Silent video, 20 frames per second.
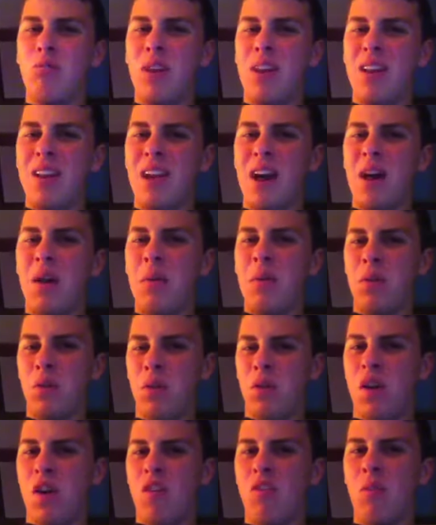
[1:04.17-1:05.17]
right now in the
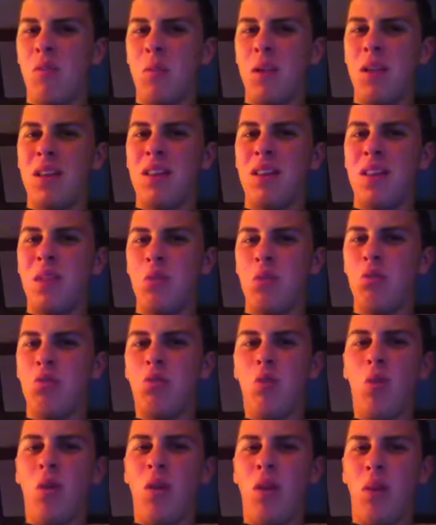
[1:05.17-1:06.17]
government, and there's
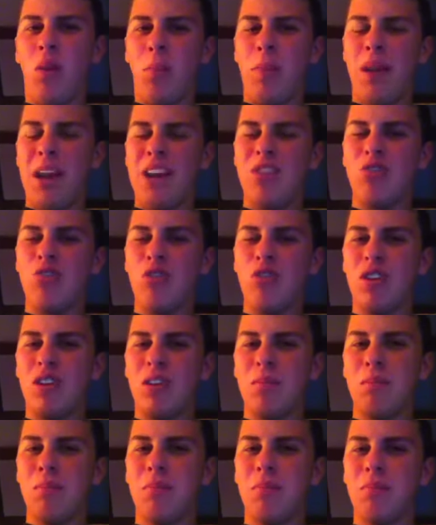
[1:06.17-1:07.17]
still a little
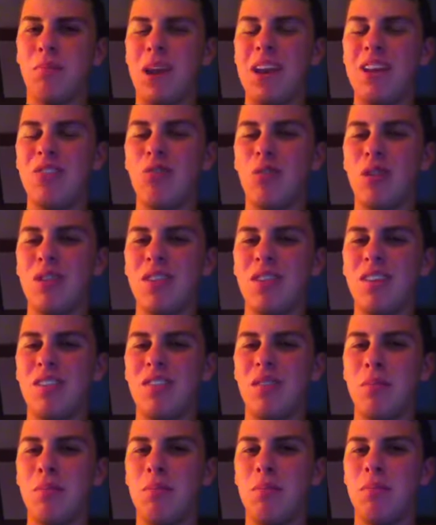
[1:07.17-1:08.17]

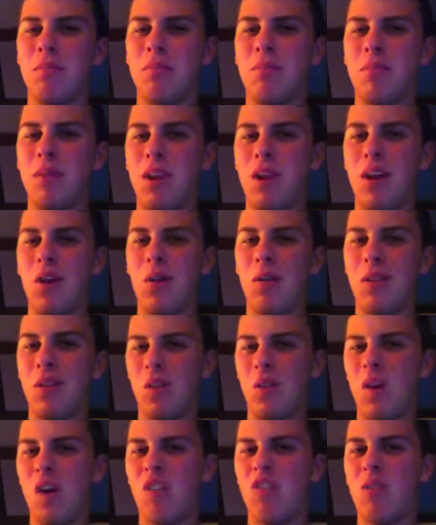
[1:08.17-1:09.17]
patriotism, in the
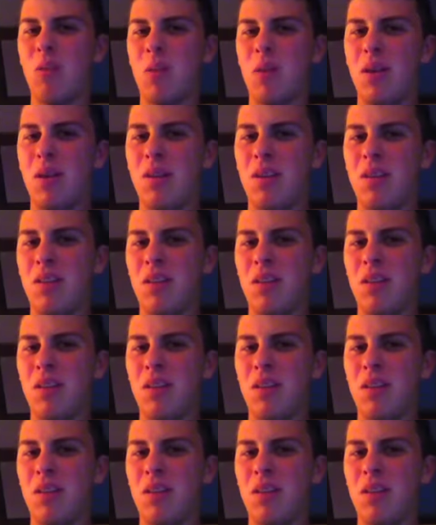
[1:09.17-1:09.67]
government,